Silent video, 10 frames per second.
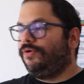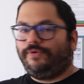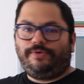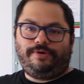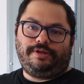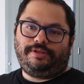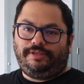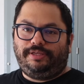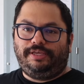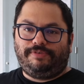or
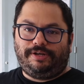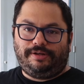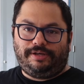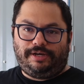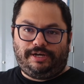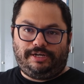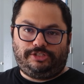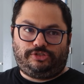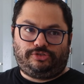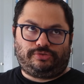even
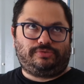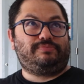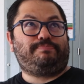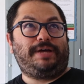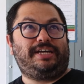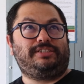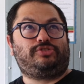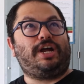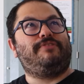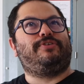
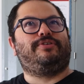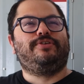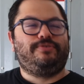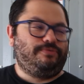driver